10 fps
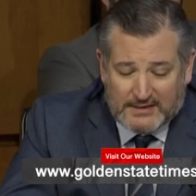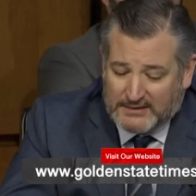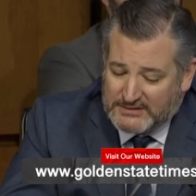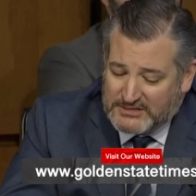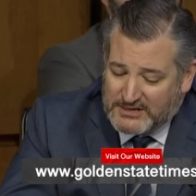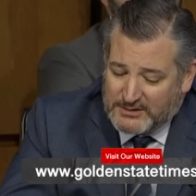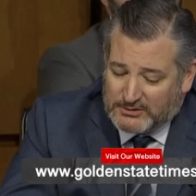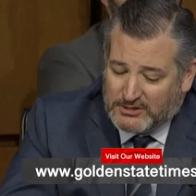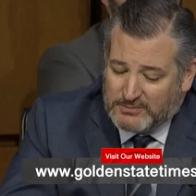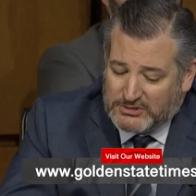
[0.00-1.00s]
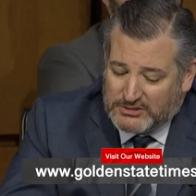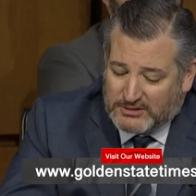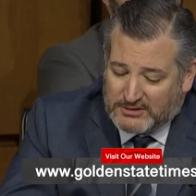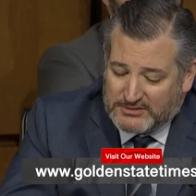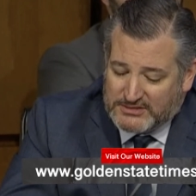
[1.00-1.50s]
Just a moment ago, my
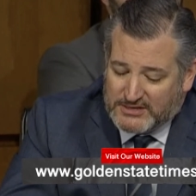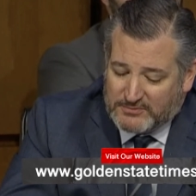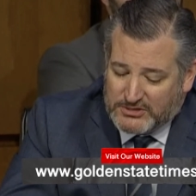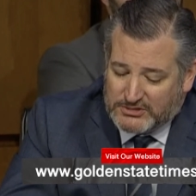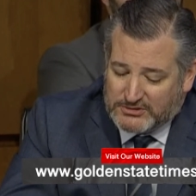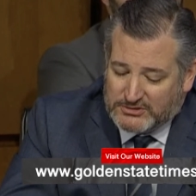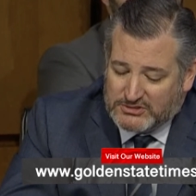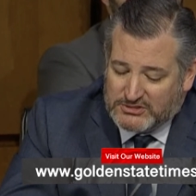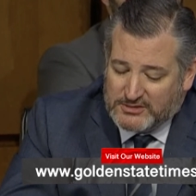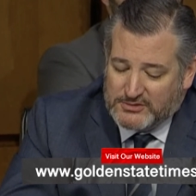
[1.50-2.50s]
colleague Senator Klobuchar